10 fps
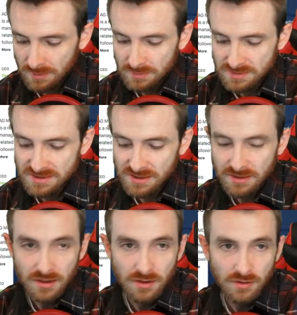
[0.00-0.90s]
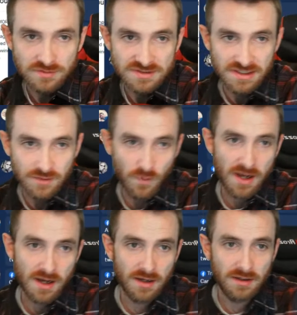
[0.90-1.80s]
COTY.
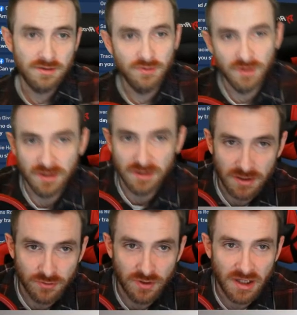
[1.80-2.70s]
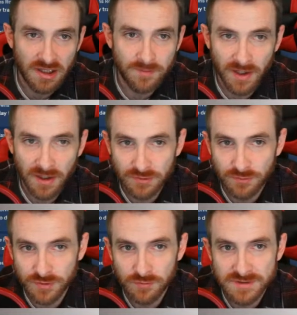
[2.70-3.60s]
You ain't got no alibi. You
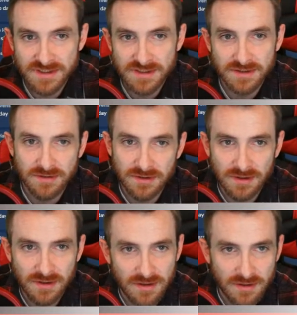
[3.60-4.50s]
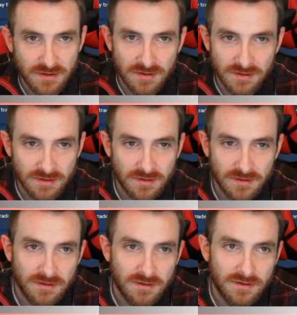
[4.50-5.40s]
Cody. Haha.
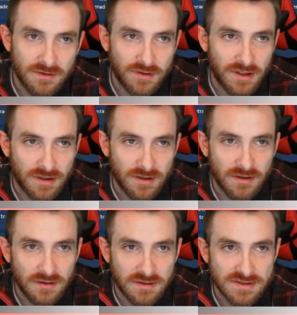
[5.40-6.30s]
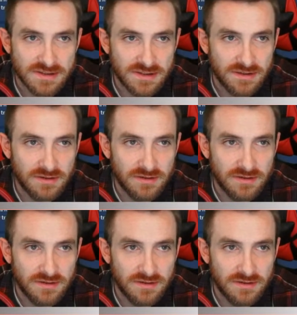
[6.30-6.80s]
Okay. Let's see here.